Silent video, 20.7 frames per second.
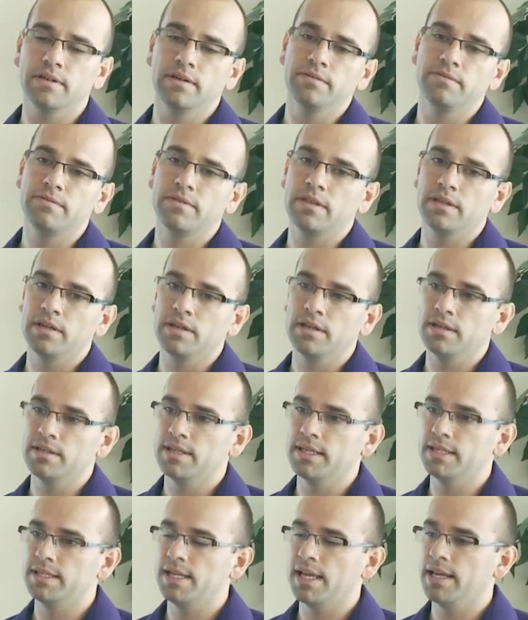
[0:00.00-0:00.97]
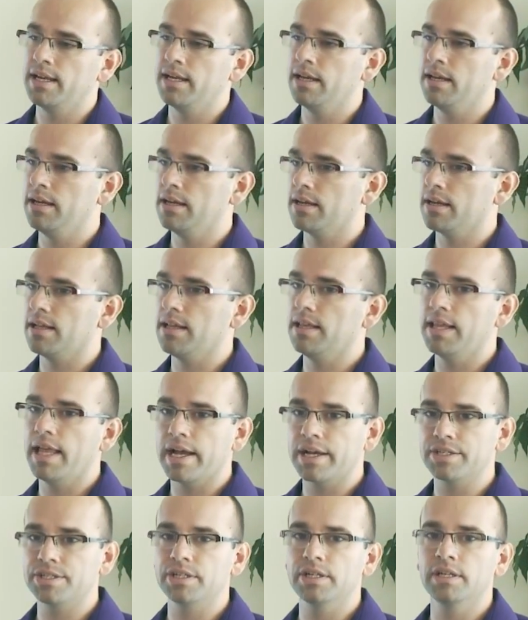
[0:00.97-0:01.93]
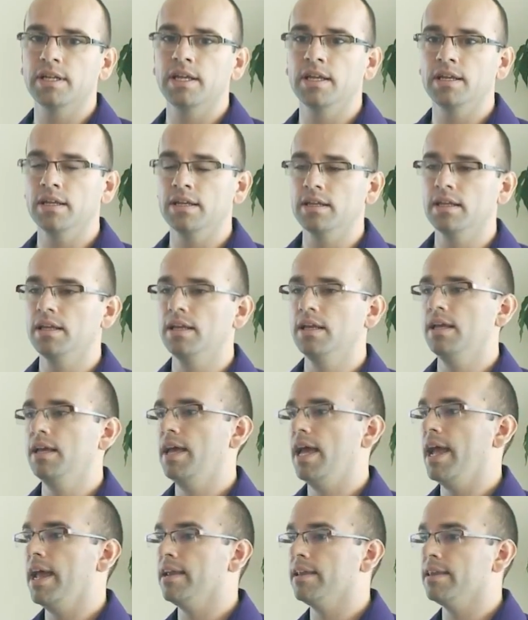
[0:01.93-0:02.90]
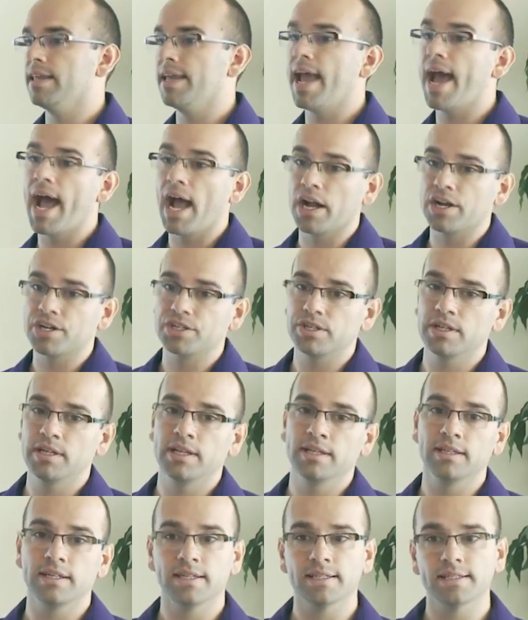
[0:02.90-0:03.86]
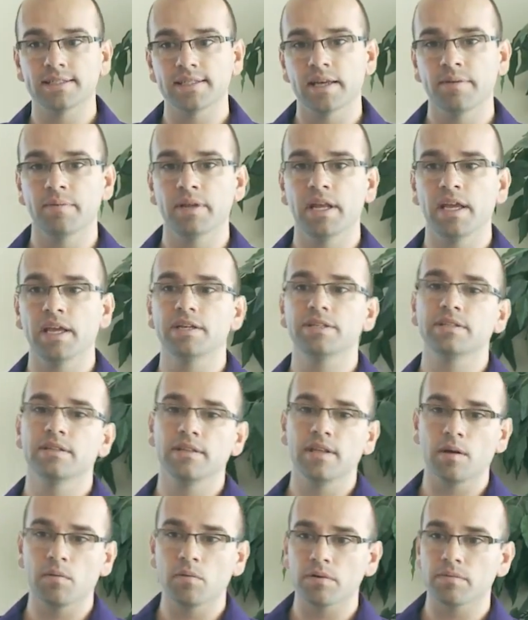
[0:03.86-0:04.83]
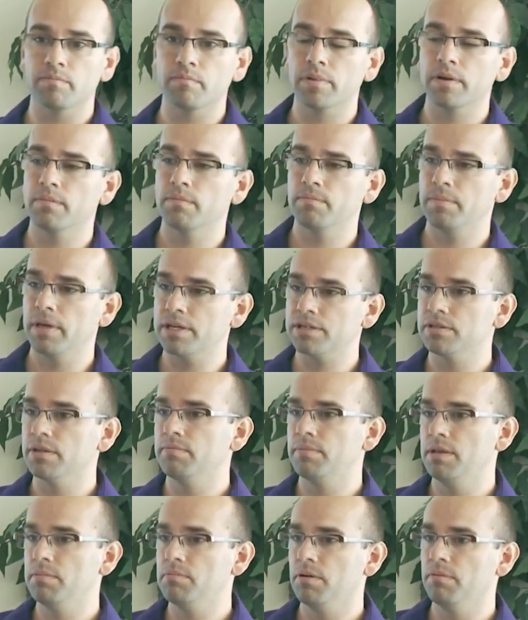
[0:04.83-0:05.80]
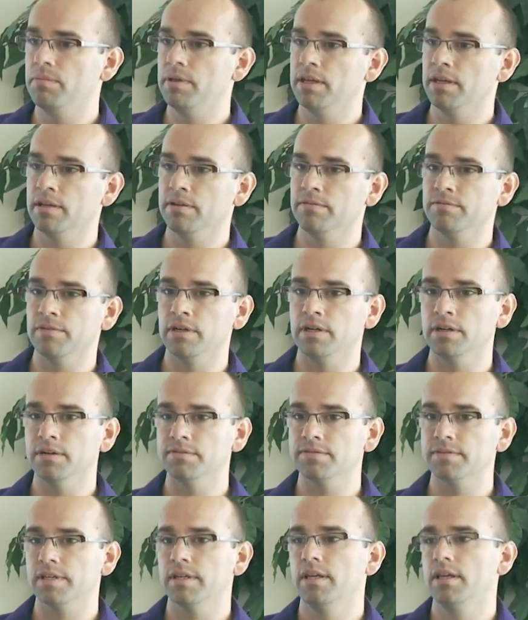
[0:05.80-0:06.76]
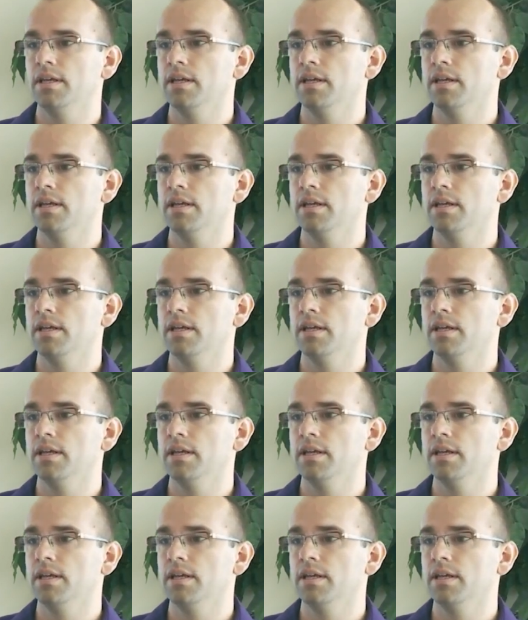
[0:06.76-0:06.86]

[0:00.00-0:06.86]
of the data collection and the action and the dissemination that we're picturing people being involved.